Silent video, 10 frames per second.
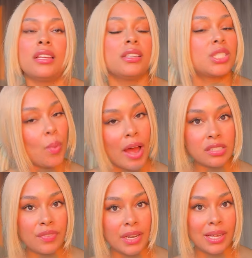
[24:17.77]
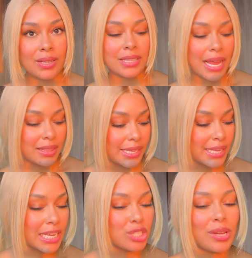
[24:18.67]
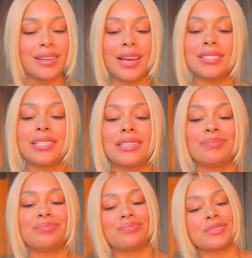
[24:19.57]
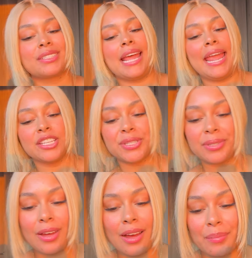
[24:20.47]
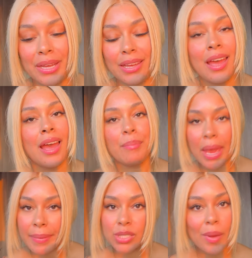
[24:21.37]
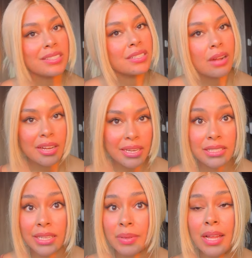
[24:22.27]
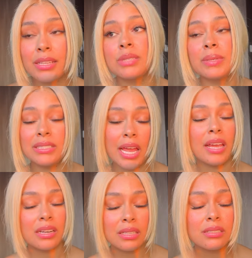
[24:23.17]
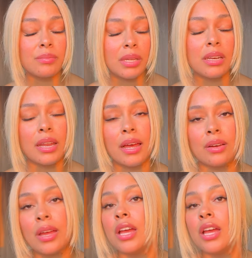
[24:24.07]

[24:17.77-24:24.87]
swatch videos like this. I try not to take too long, but baby, swatching all these lip colors be taking a little minute now.